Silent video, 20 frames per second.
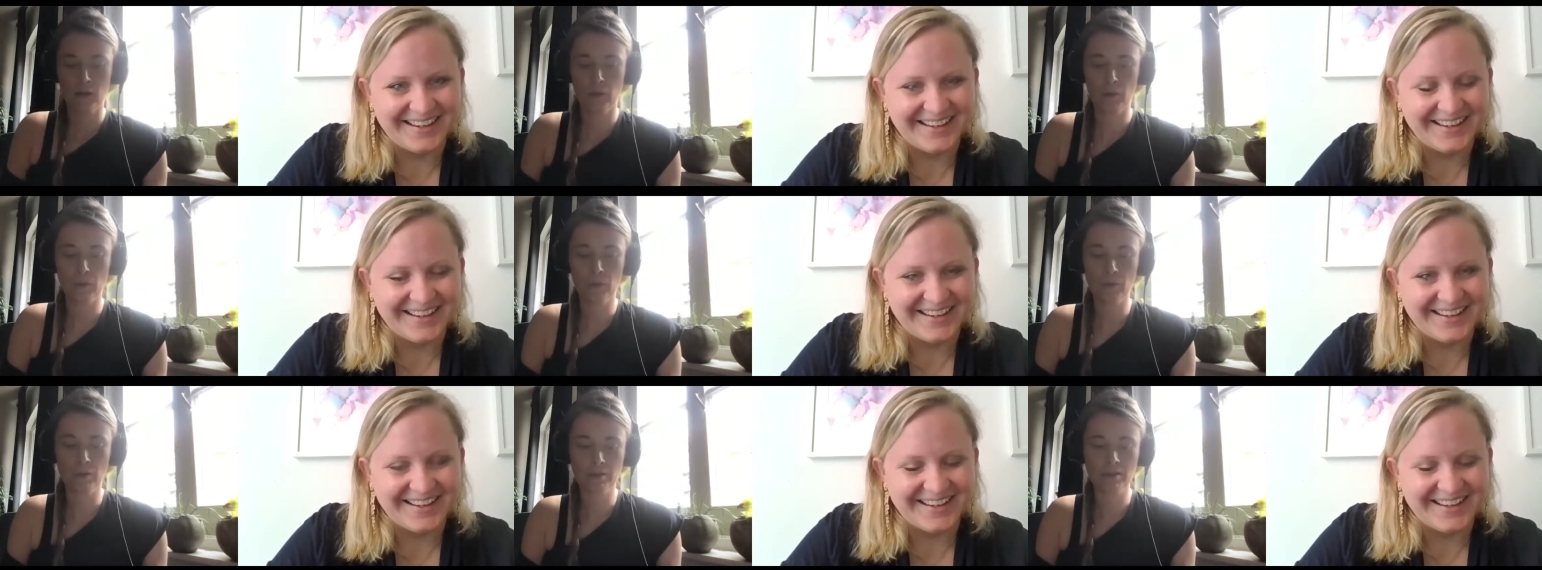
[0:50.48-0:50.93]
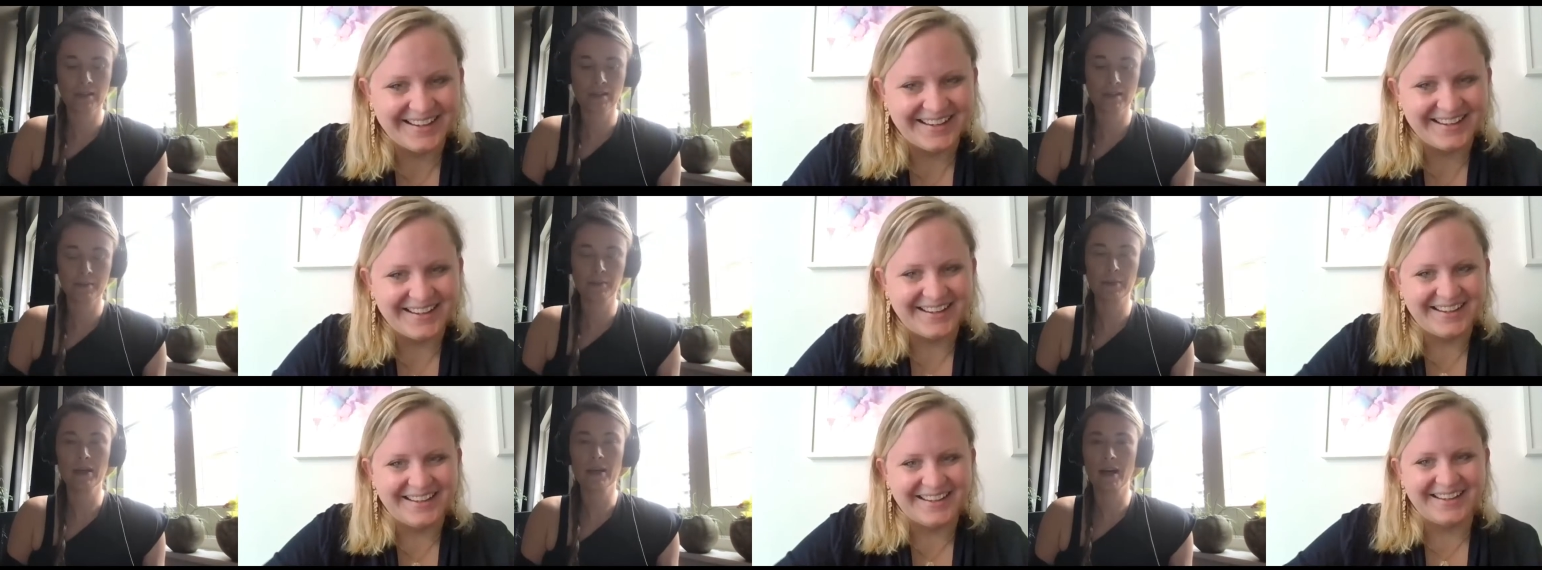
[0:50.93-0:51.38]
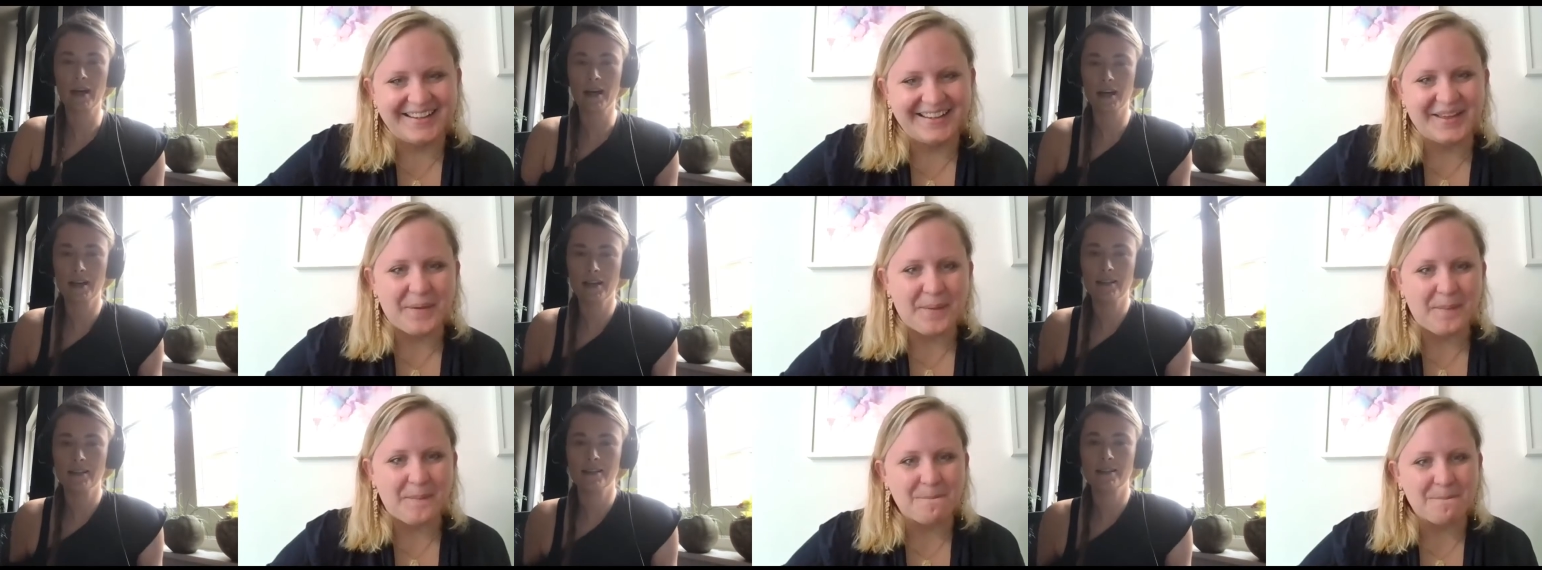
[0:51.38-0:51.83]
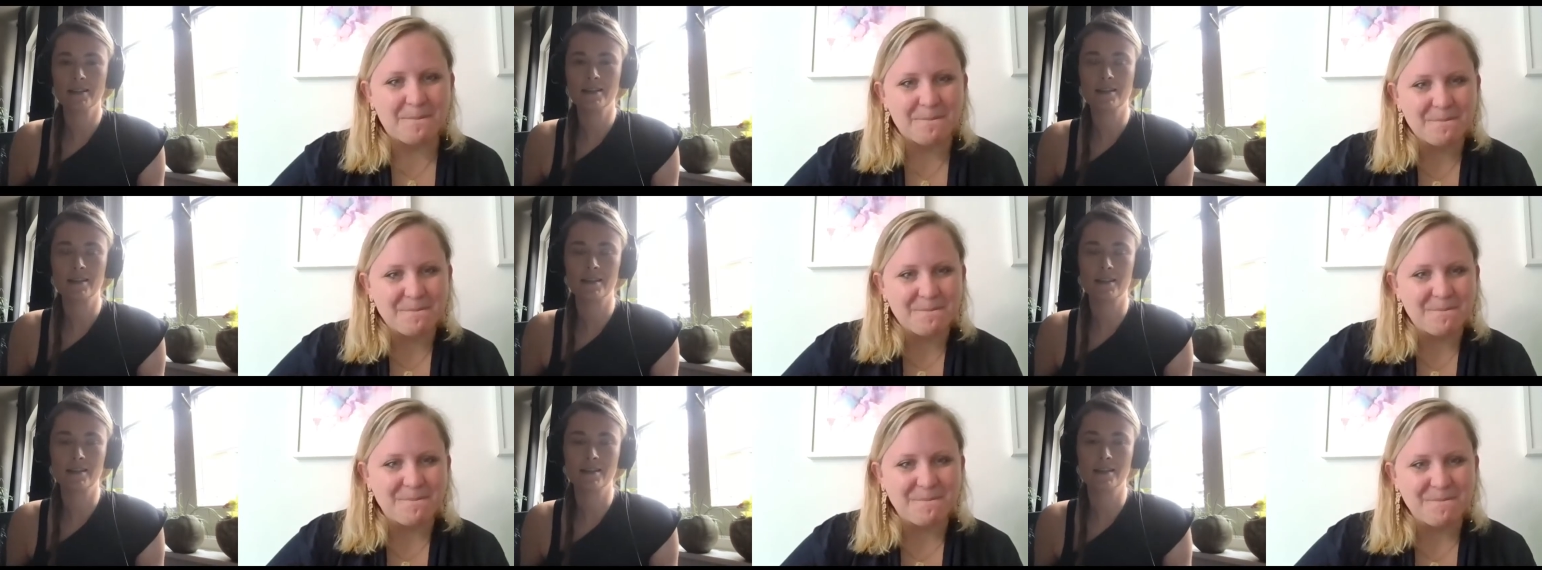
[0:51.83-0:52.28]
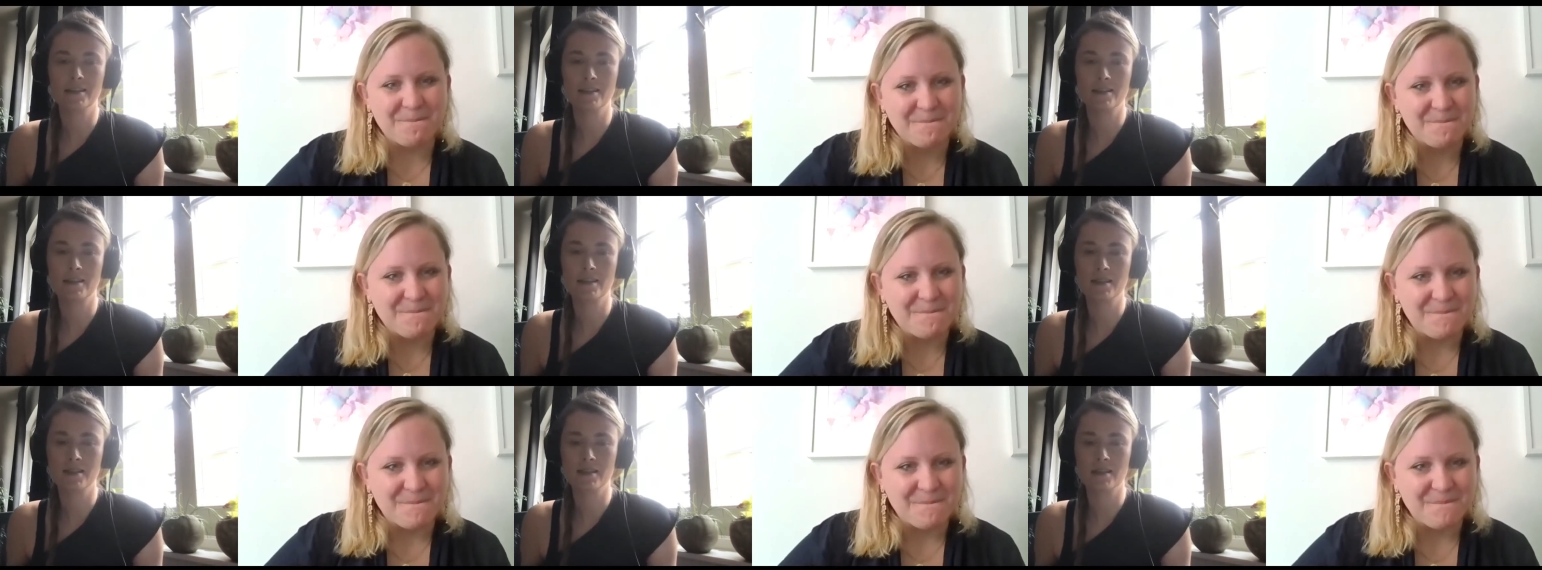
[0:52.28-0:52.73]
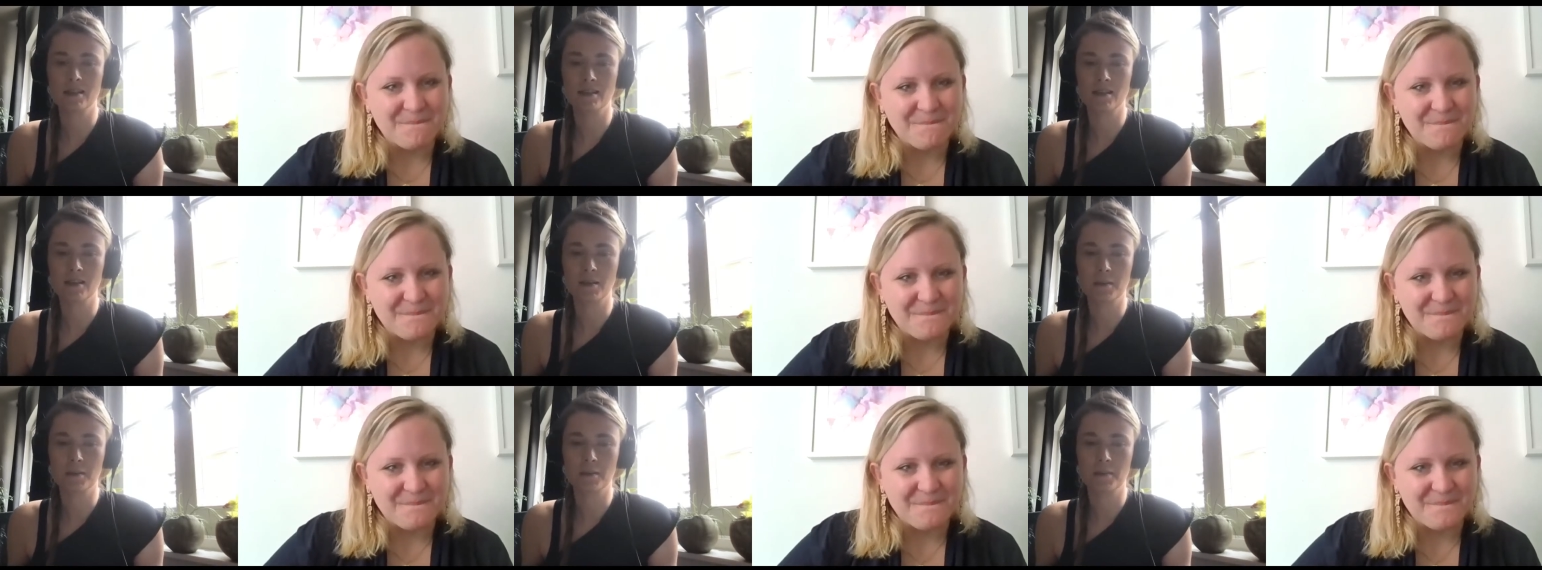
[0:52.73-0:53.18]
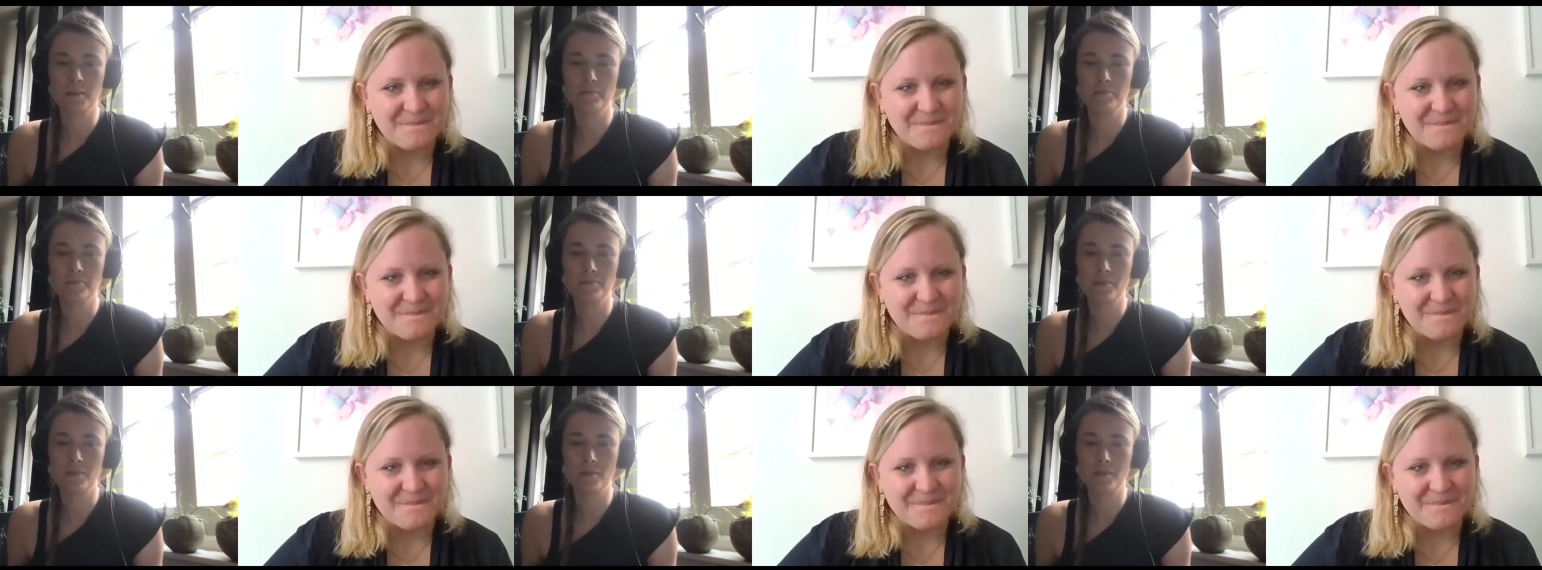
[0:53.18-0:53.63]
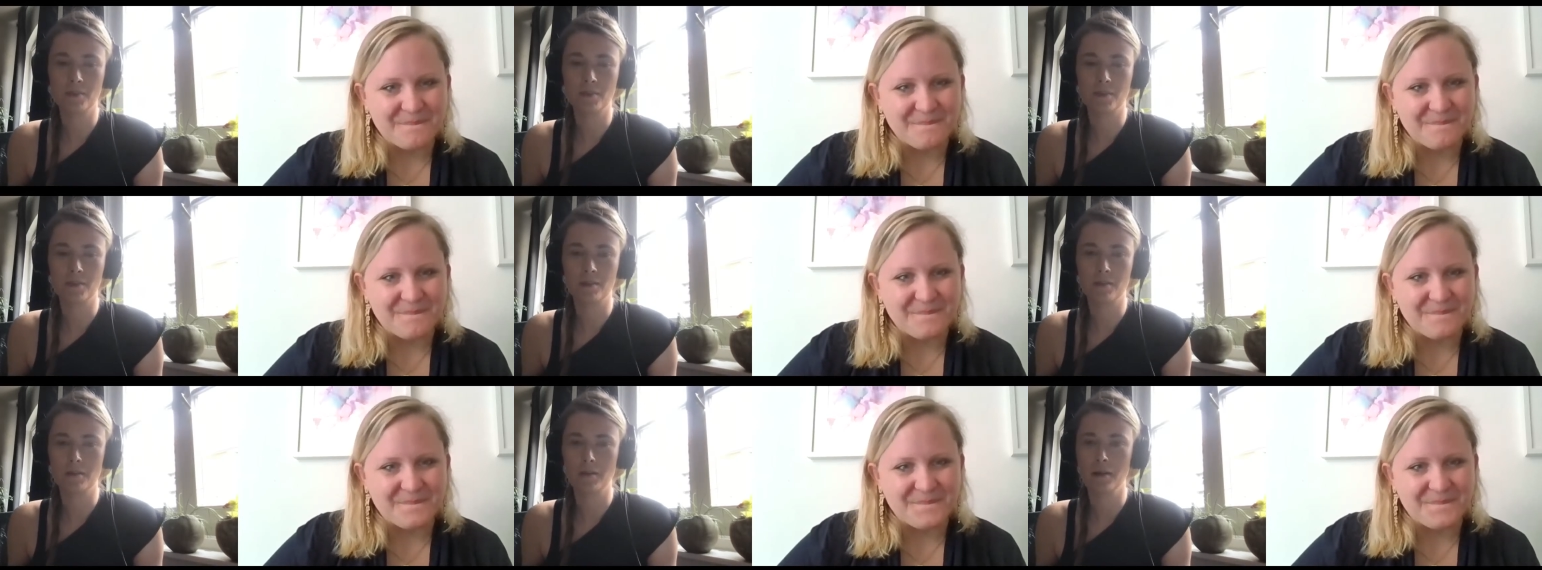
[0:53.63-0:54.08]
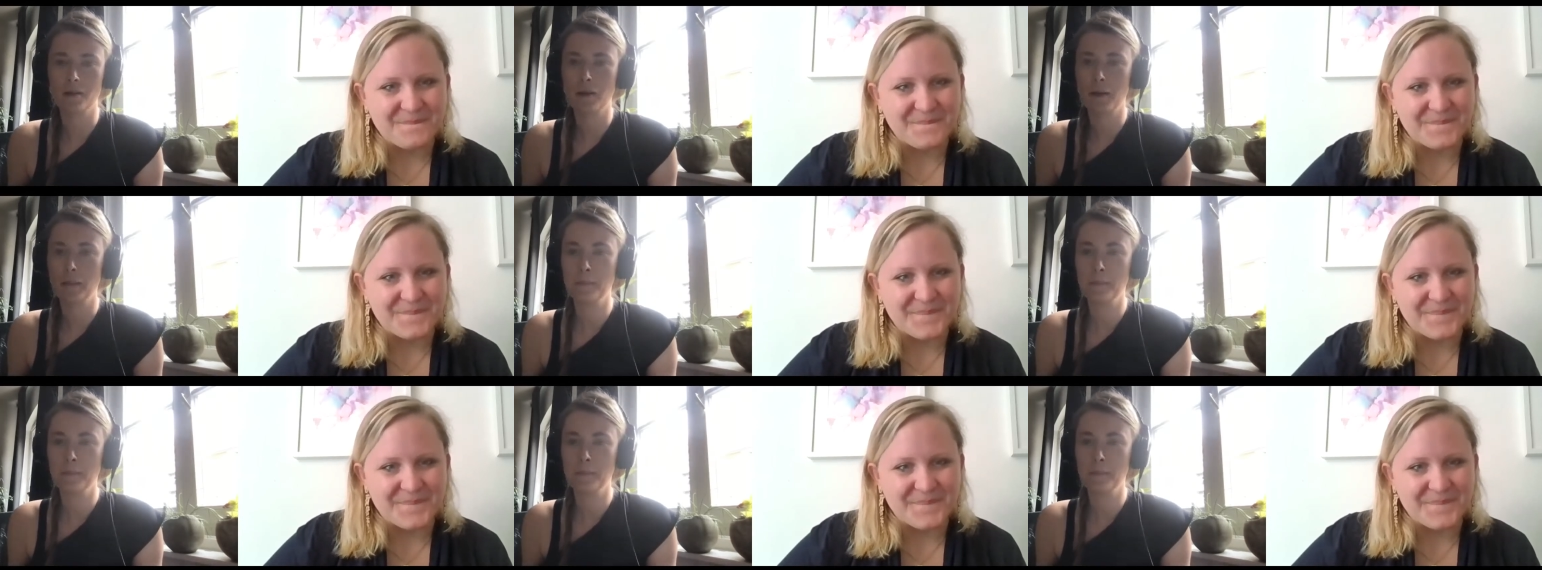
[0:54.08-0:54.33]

Speaker 1: what's behind uh, this um, um,